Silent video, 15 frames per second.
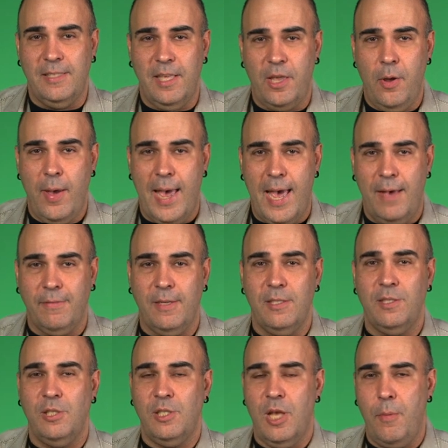that you have because
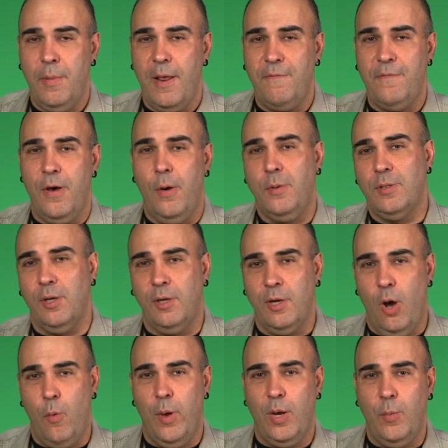so many folks are
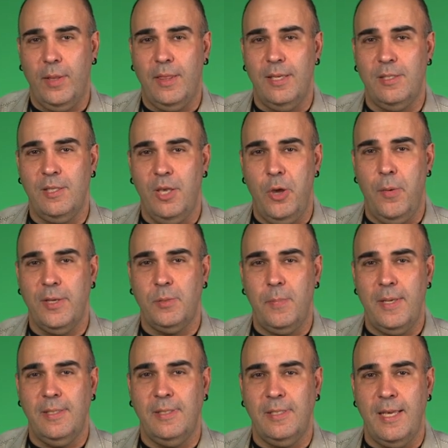going with this
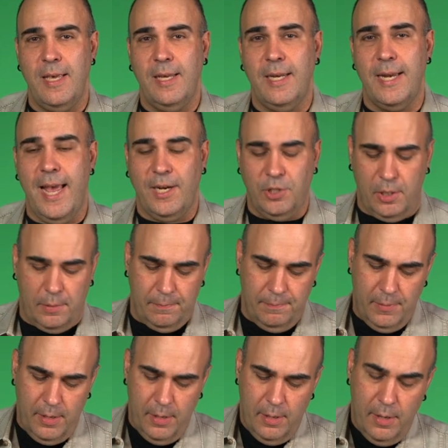USB-C connection.
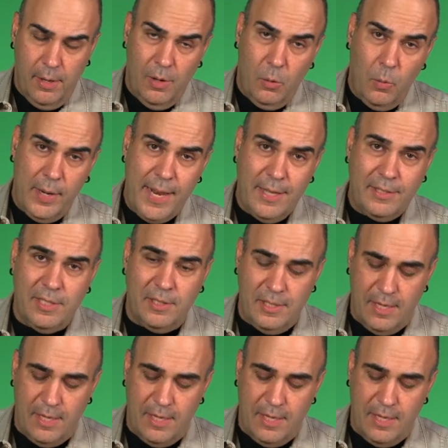What else is